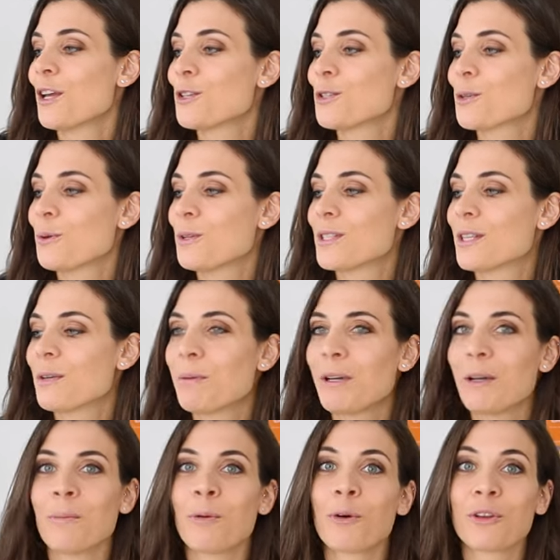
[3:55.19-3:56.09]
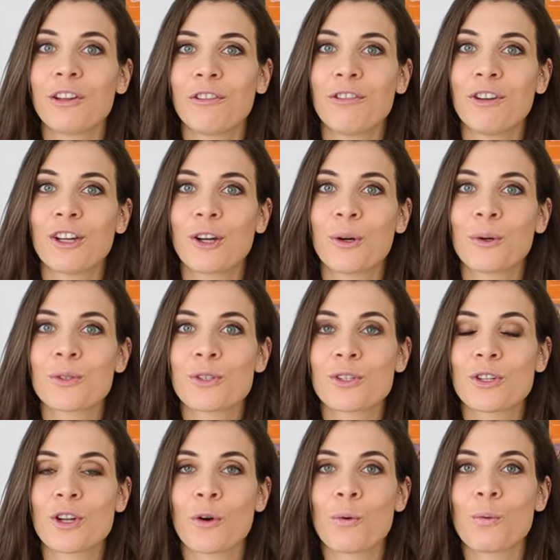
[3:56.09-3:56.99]
So it's a bit more difficult
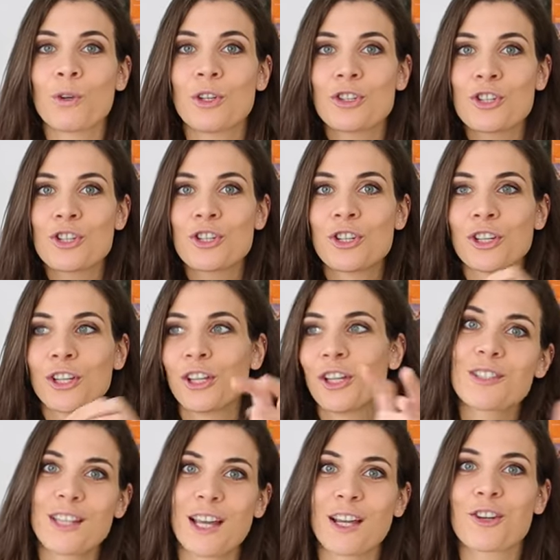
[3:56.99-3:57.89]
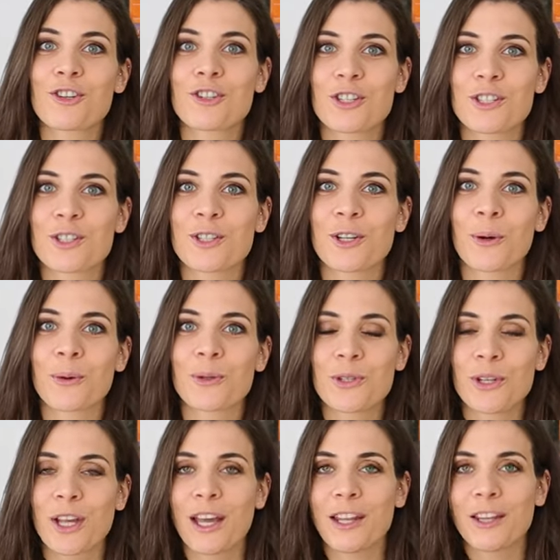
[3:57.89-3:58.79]
to know which sections go
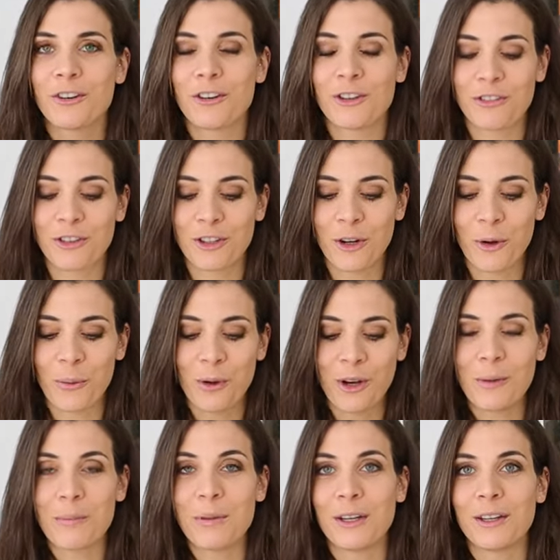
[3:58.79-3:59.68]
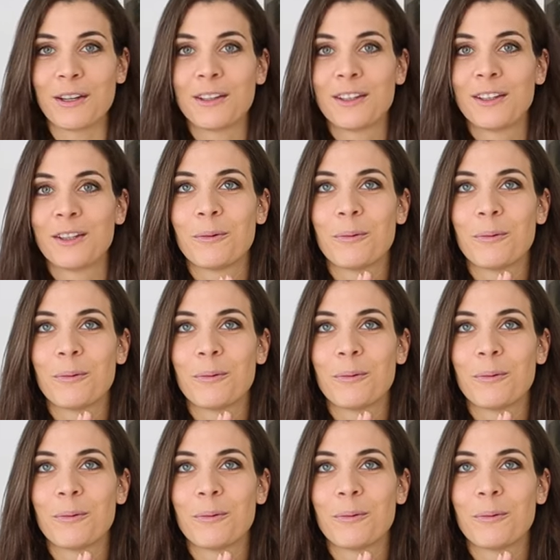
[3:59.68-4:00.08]
together, if you know what I mean.